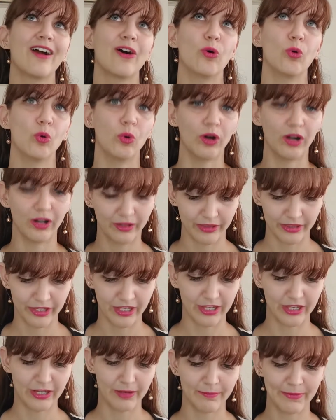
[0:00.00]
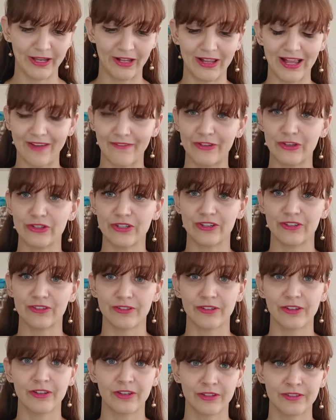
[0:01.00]
or the bowel having
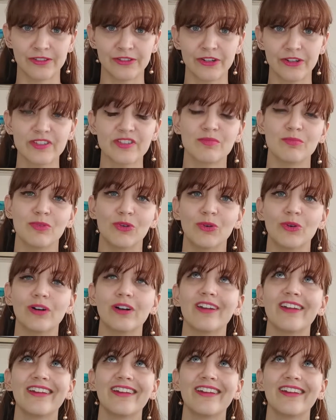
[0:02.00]
to constrict more,